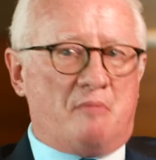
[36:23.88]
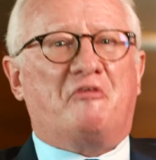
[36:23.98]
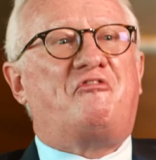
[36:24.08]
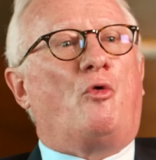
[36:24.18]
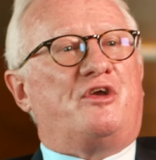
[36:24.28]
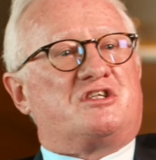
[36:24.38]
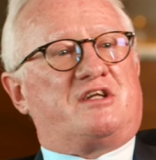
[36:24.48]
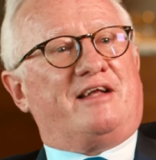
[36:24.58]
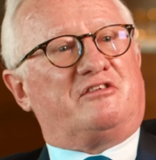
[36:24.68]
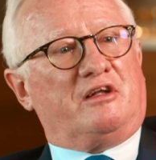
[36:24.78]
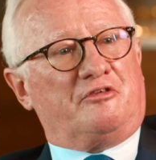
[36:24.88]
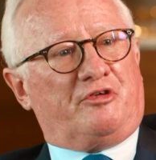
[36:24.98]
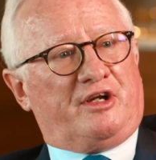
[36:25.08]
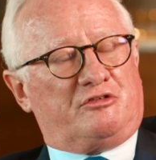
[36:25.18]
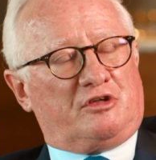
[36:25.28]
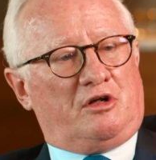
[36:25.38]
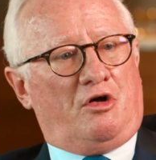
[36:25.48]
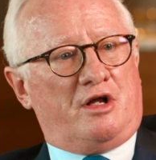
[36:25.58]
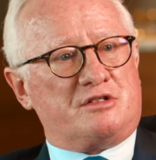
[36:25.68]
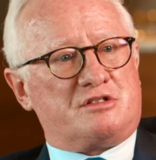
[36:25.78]
before you start delivering it to
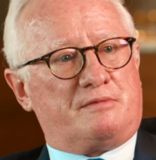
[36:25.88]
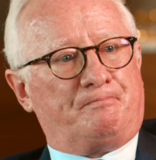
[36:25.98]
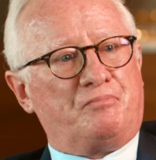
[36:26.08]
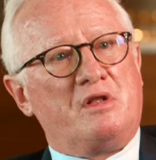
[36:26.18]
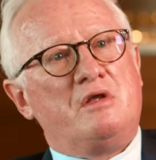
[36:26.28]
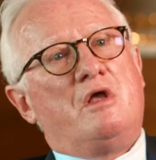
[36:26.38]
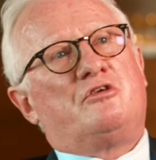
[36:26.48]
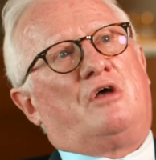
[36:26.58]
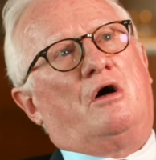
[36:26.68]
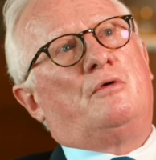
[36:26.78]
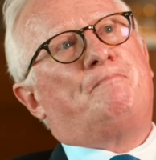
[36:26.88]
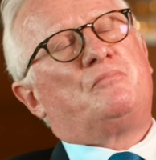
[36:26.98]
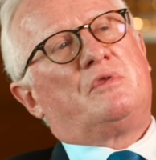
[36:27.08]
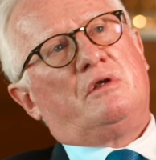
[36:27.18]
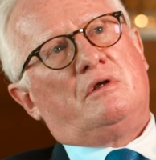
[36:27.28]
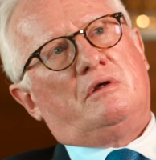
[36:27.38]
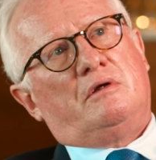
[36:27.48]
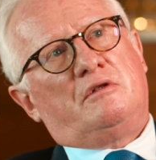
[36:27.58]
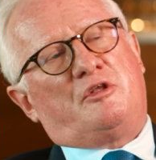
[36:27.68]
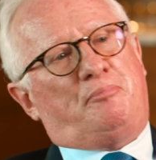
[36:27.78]
clients. So
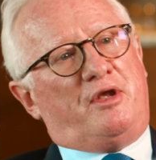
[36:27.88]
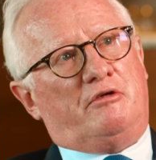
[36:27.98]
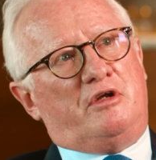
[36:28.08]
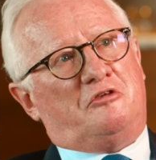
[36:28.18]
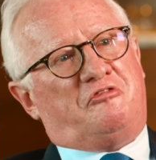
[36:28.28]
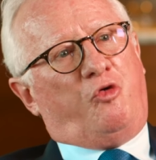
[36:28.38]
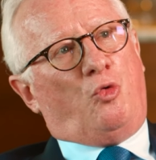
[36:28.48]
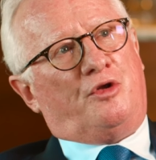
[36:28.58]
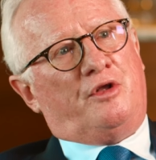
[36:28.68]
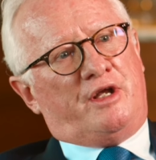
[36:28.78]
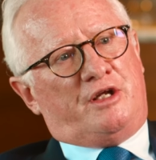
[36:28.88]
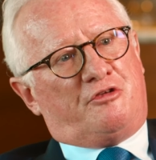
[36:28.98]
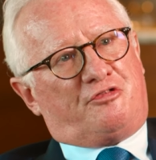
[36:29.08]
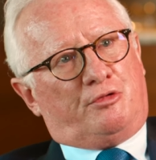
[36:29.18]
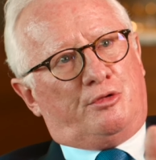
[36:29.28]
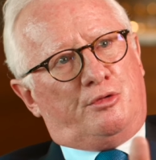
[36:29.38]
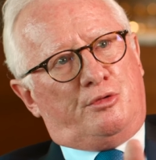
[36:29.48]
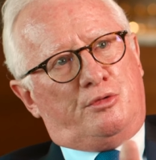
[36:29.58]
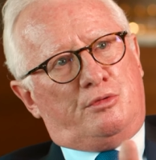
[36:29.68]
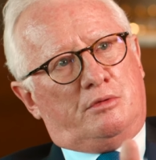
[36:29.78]
the period 14
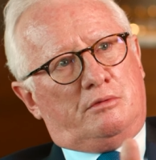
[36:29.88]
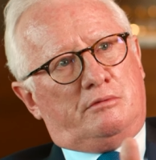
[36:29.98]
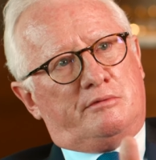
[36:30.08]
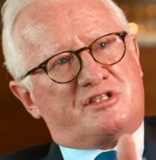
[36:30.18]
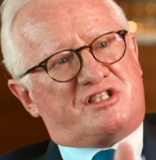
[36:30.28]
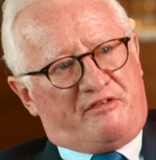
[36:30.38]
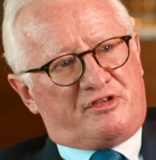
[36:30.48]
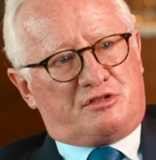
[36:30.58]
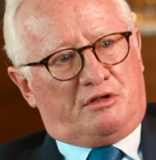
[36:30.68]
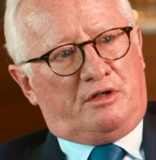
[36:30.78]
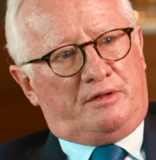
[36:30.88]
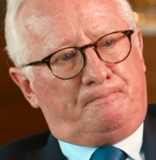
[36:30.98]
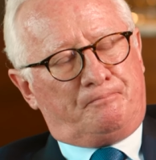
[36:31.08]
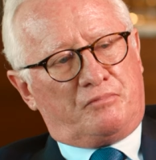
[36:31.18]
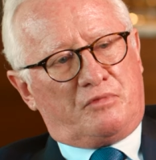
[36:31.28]
through 17